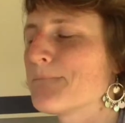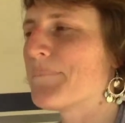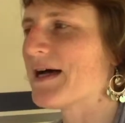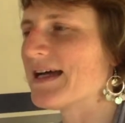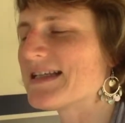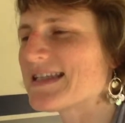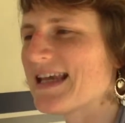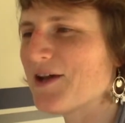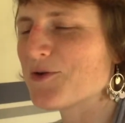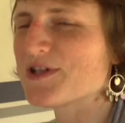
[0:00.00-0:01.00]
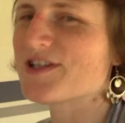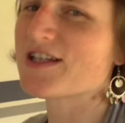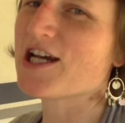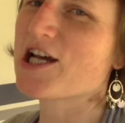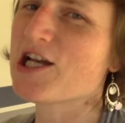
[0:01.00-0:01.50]
but it was
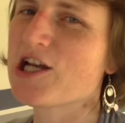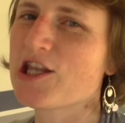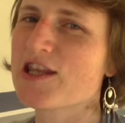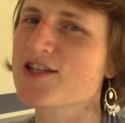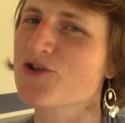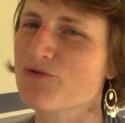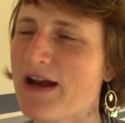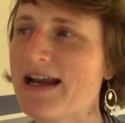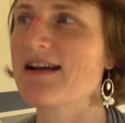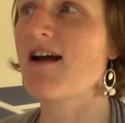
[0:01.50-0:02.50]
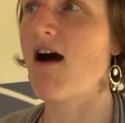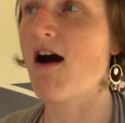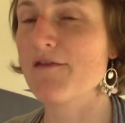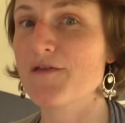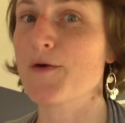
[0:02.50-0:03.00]
this great
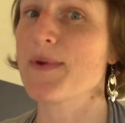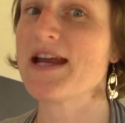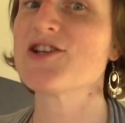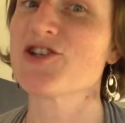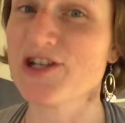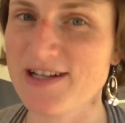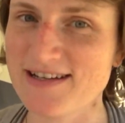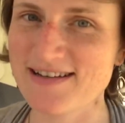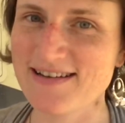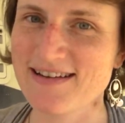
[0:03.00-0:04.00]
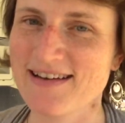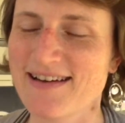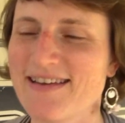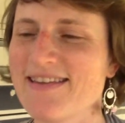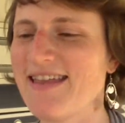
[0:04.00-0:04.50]
confirmation
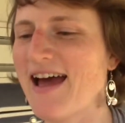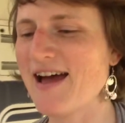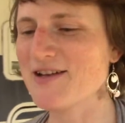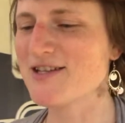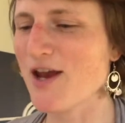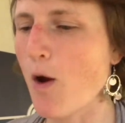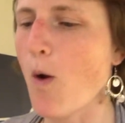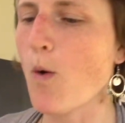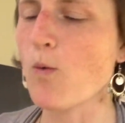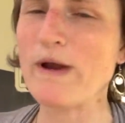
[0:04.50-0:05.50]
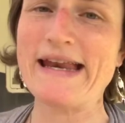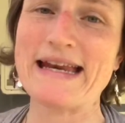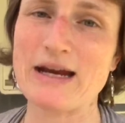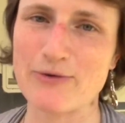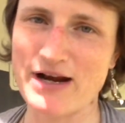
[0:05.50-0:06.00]
that we need to
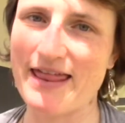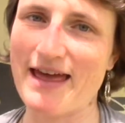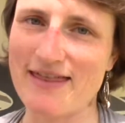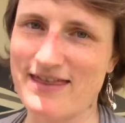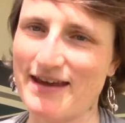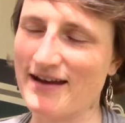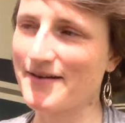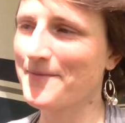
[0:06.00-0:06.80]
get rid of that thing.